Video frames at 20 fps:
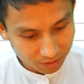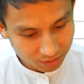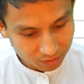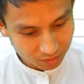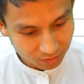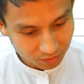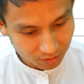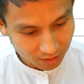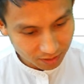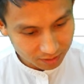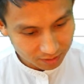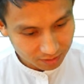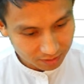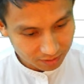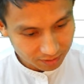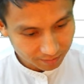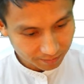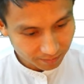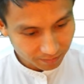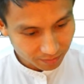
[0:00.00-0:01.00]
So that's
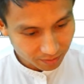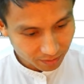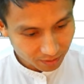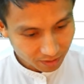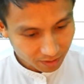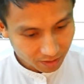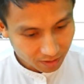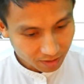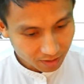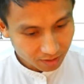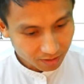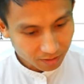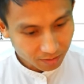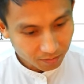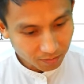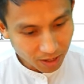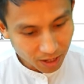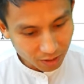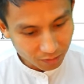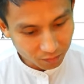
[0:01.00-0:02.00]

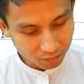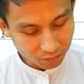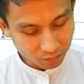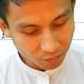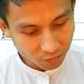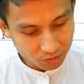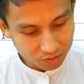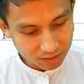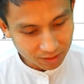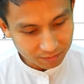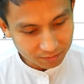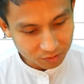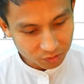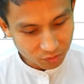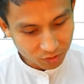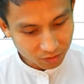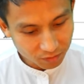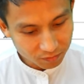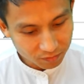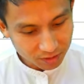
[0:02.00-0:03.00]
pi over 4 times
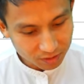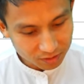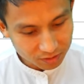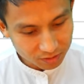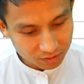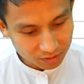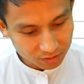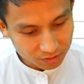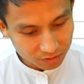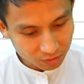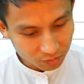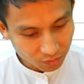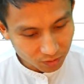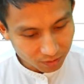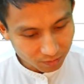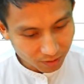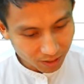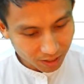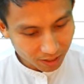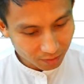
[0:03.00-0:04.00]
12, that's just 3
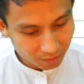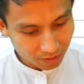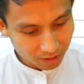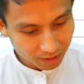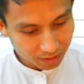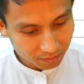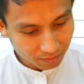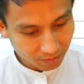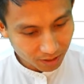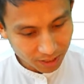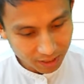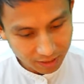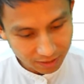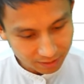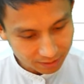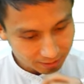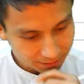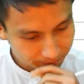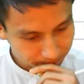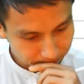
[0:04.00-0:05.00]
pi, right?
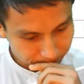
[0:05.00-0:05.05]
Minus